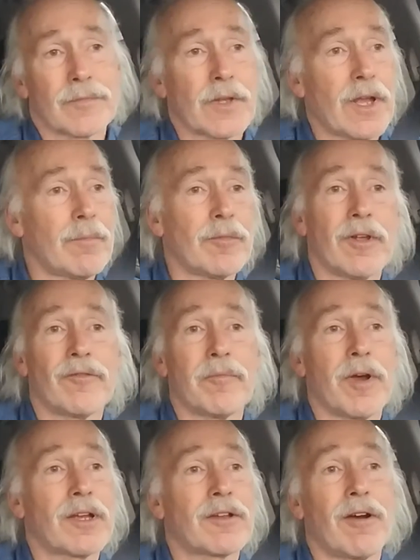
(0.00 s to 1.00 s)
I'm loving
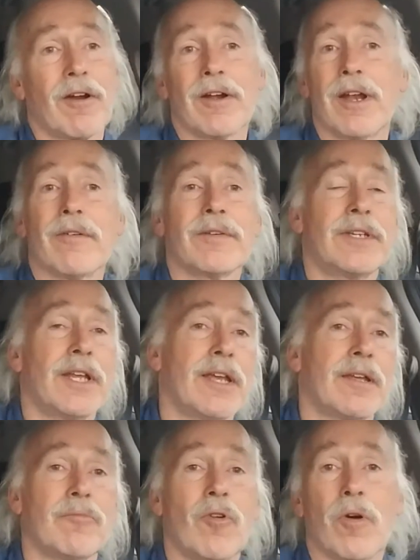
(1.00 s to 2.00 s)
my car every
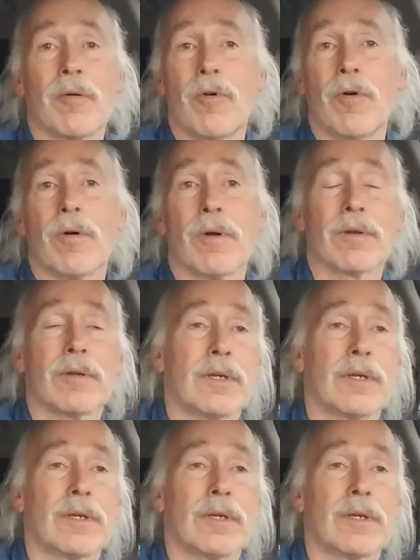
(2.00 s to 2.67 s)
day more and more.